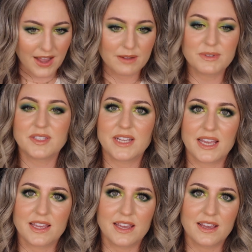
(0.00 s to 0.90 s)
I was
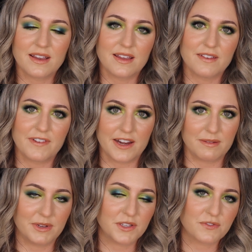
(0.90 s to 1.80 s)
taking
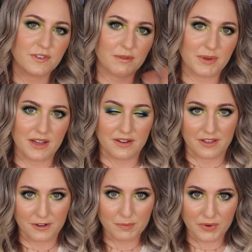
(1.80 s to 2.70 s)
vitamins from
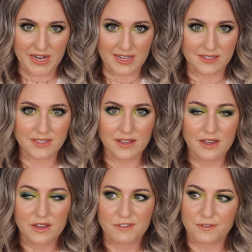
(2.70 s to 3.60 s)
another brand
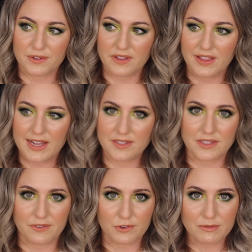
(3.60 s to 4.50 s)
for the last
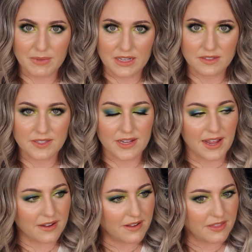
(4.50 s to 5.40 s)
several months,
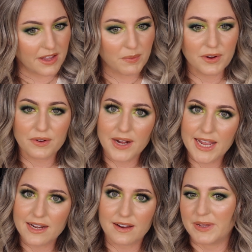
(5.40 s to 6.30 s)
and they were great,